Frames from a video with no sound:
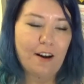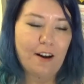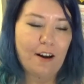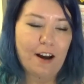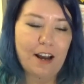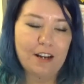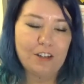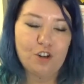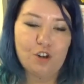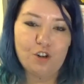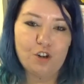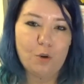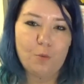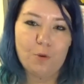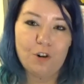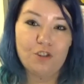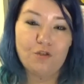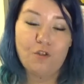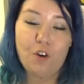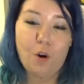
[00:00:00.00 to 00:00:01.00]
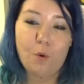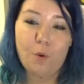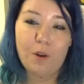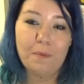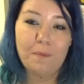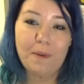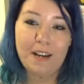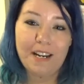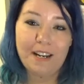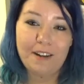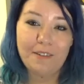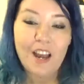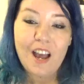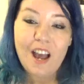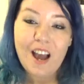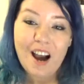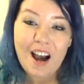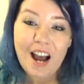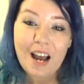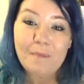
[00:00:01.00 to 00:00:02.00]
I don't know what is wrong with me.
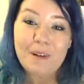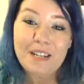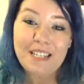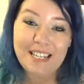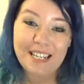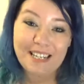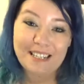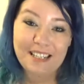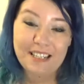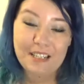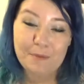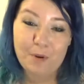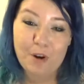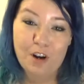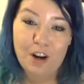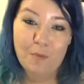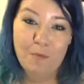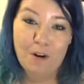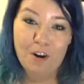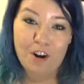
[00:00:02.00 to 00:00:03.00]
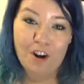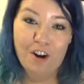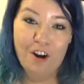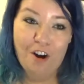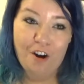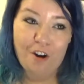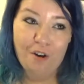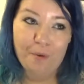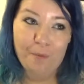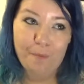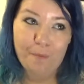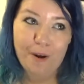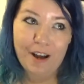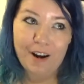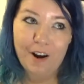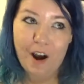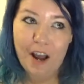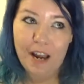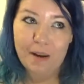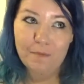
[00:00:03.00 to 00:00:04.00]
I'm addicted to Pokemon Go,
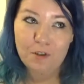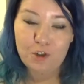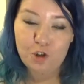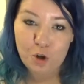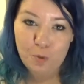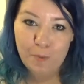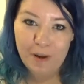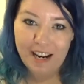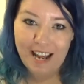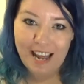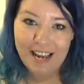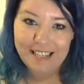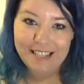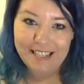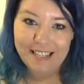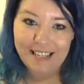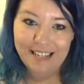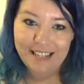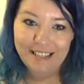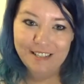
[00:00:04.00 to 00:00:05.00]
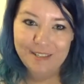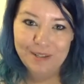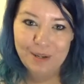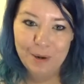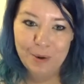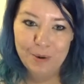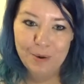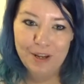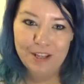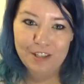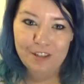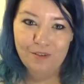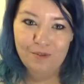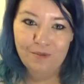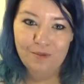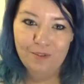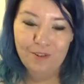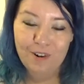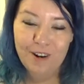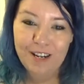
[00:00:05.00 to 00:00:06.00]
but I am super lazy, so it's a
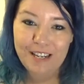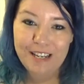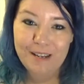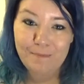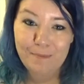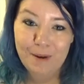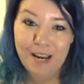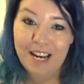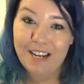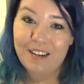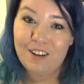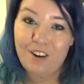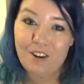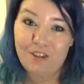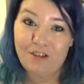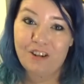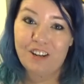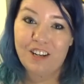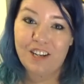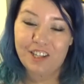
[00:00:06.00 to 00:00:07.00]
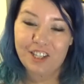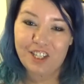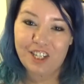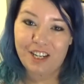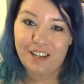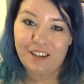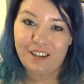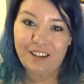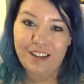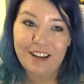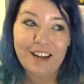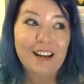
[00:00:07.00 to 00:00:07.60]
really bad contradiction.